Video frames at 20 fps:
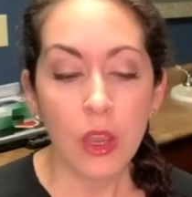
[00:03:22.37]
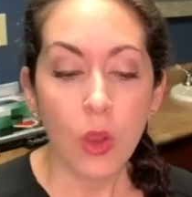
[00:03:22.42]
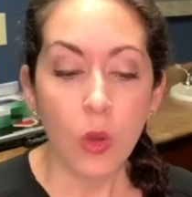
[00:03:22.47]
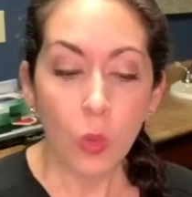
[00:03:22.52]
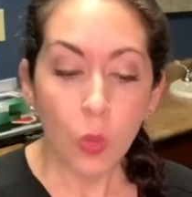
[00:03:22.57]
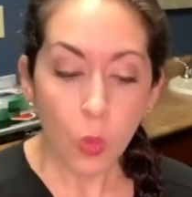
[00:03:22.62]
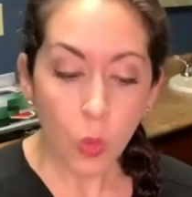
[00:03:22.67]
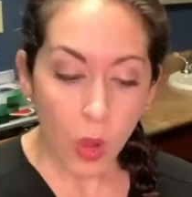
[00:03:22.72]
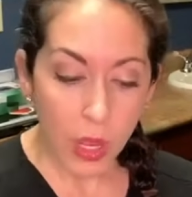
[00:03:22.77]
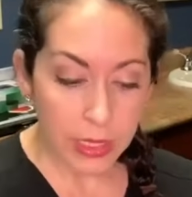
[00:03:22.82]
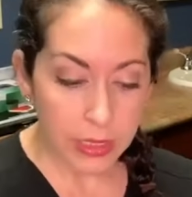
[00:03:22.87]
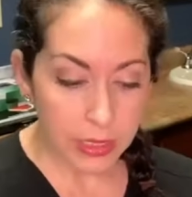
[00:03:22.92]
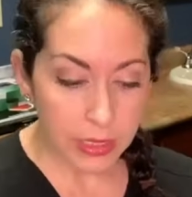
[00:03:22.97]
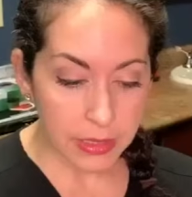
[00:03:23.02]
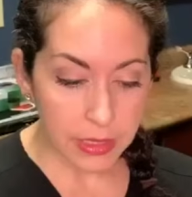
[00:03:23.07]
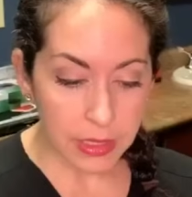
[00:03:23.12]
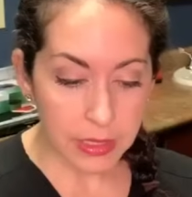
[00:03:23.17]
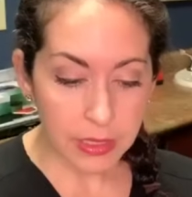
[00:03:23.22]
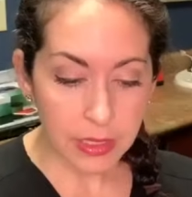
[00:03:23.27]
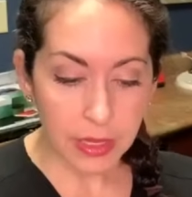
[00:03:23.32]
Once it's
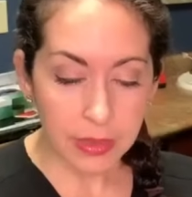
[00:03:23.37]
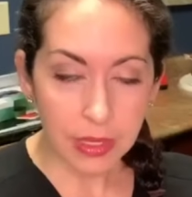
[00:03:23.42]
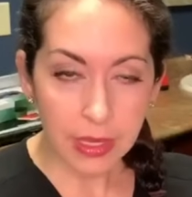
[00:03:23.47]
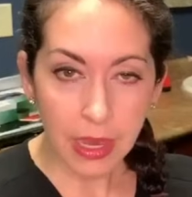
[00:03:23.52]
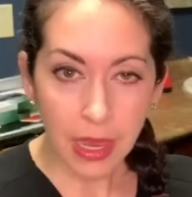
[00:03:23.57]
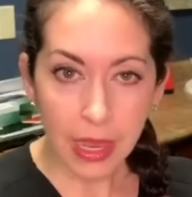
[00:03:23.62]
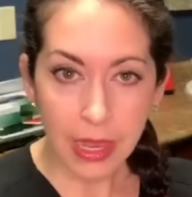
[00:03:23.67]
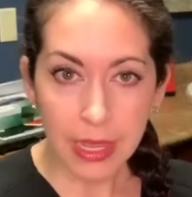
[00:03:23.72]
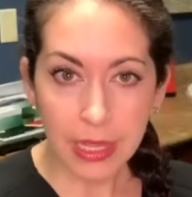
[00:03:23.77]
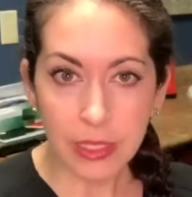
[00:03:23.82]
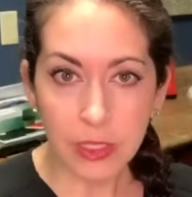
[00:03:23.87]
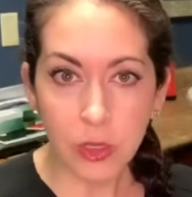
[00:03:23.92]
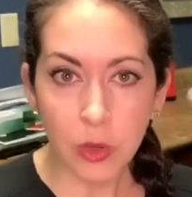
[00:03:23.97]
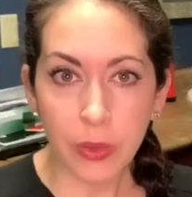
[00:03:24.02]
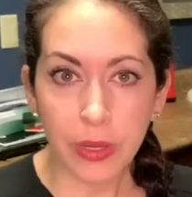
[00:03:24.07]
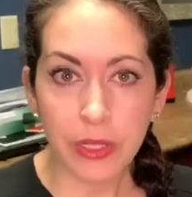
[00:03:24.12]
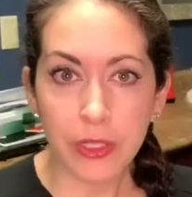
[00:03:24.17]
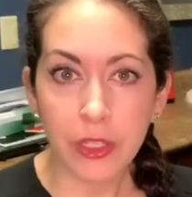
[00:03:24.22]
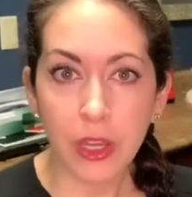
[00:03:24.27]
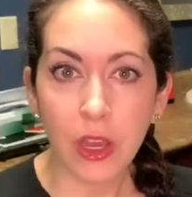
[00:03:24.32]
inside the eye, it's
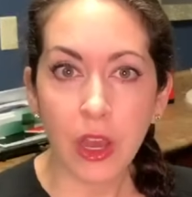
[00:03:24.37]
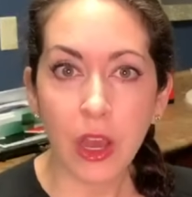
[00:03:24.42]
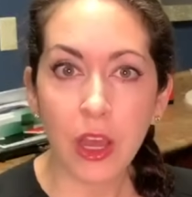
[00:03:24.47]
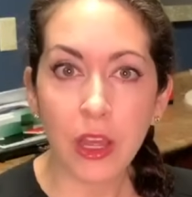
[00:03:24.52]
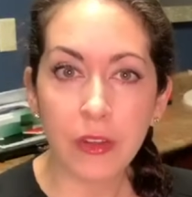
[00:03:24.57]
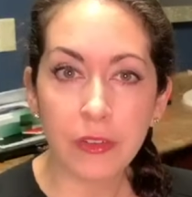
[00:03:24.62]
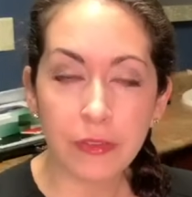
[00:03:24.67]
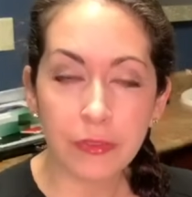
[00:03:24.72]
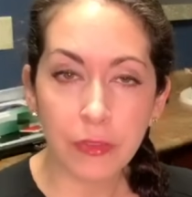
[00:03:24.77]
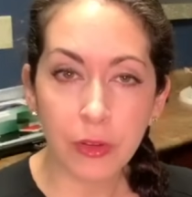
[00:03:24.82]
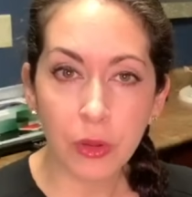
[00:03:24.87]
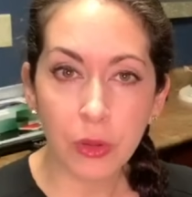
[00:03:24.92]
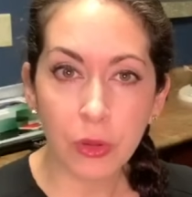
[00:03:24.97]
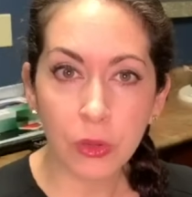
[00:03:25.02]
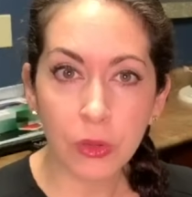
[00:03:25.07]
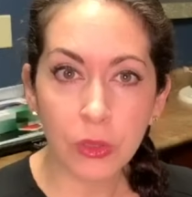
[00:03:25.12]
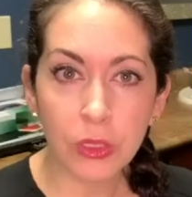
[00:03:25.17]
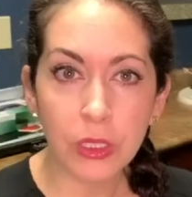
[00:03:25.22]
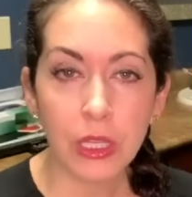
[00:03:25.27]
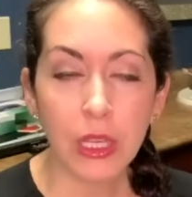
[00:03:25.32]
going to
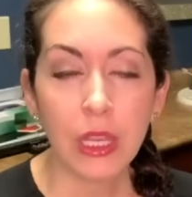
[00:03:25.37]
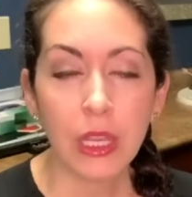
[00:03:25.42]
unfold.